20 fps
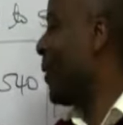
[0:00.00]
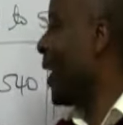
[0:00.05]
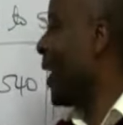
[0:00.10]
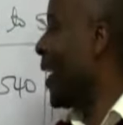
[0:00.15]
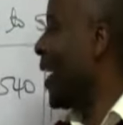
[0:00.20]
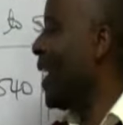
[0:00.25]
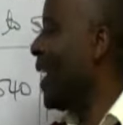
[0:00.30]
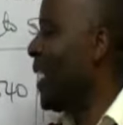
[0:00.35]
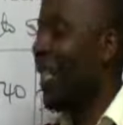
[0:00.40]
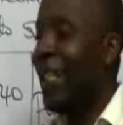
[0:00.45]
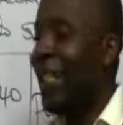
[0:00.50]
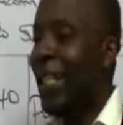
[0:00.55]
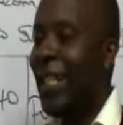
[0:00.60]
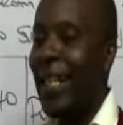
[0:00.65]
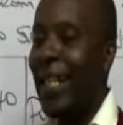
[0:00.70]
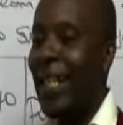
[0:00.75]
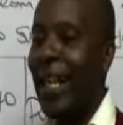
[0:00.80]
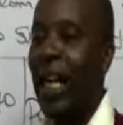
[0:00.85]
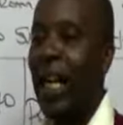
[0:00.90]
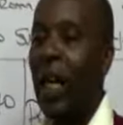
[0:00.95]
crediting
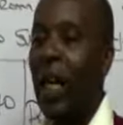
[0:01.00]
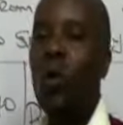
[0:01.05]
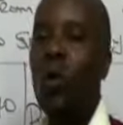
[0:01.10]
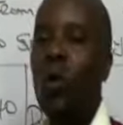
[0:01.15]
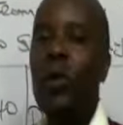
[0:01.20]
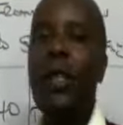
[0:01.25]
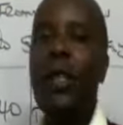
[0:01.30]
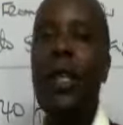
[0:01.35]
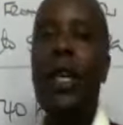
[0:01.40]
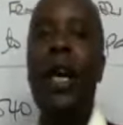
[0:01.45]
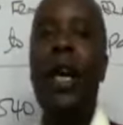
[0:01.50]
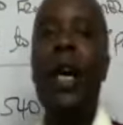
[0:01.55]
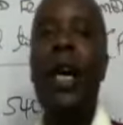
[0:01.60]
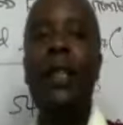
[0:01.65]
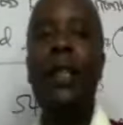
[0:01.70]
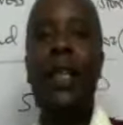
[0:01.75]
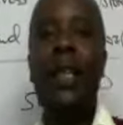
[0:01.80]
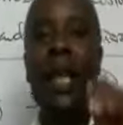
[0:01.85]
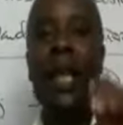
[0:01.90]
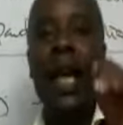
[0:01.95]
this account
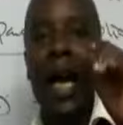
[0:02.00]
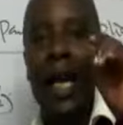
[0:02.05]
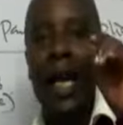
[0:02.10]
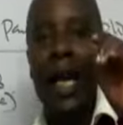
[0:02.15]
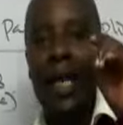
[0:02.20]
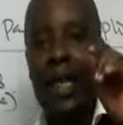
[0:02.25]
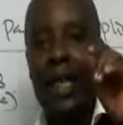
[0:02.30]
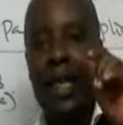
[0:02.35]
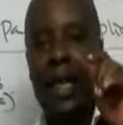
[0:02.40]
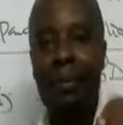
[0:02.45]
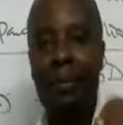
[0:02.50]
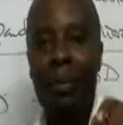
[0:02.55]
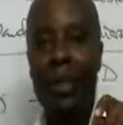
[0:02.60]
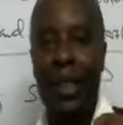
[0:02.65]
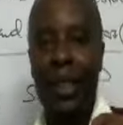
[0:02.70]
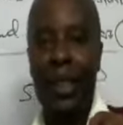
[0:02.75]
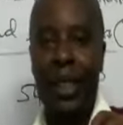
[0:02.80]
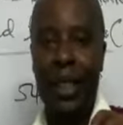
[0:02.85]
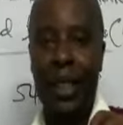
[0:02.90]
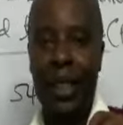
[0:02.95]
and then I
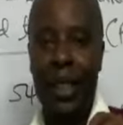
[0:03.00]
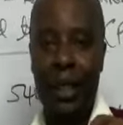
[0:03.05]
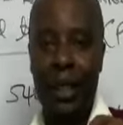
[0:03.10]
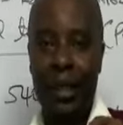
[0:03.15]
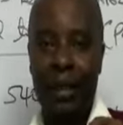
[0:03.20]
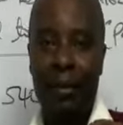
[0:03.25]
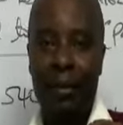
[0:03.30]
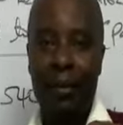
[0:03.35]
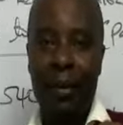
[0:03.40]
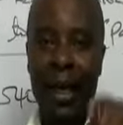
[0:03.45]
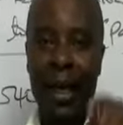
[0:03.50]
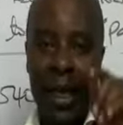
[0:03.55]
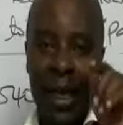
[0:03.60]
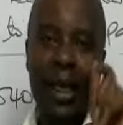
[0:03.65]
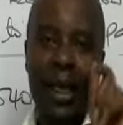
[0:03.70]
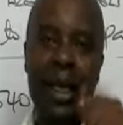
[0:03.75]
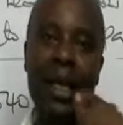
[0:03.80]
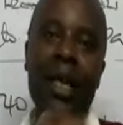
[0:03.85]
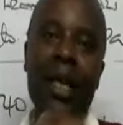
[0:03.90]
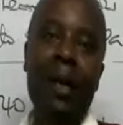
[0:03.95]
debit my
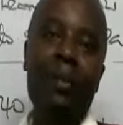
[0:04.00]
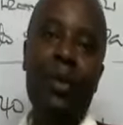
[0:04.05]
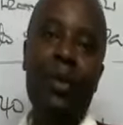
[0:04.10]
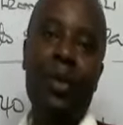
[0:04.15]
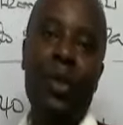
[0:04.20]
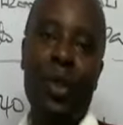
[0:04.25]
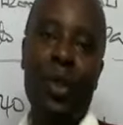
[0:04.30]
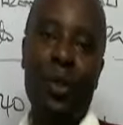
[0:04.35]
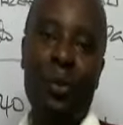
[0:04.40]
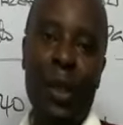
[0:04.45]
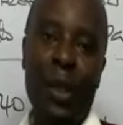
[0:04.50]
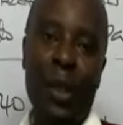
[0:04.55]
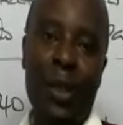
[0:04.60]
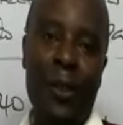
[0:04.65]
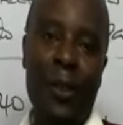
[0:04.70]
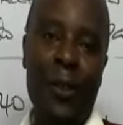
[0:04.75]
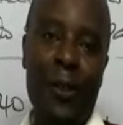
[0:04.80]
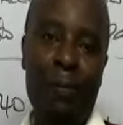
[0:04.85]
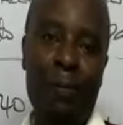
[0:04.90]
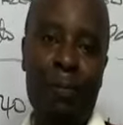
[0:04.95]
income
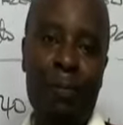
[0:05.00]
statement.